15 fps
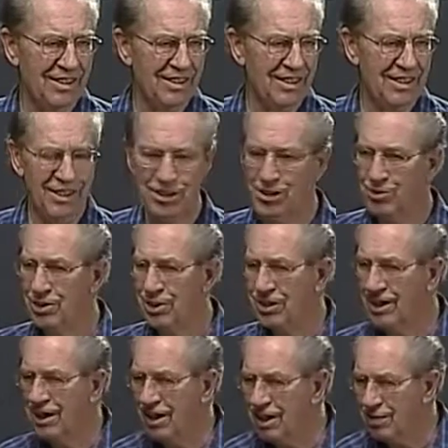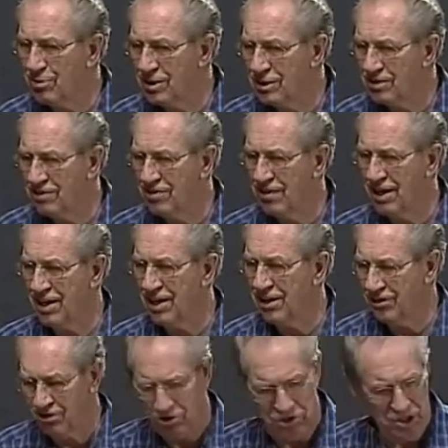And they say, well, then God wasn't
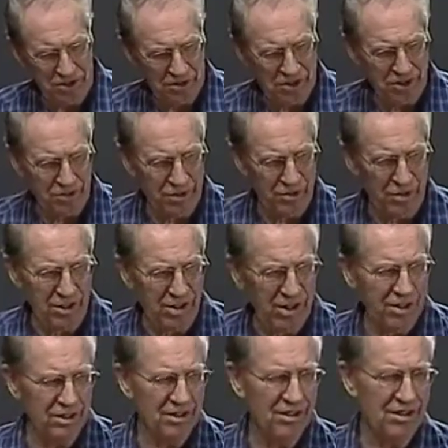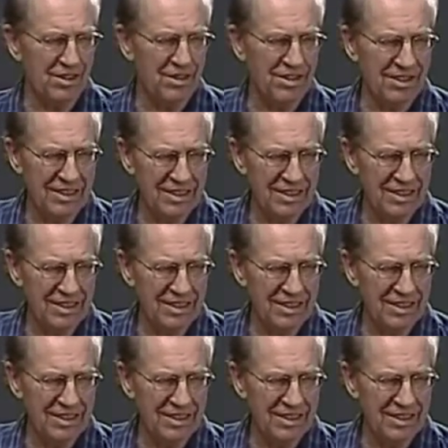fair. Yes, He was.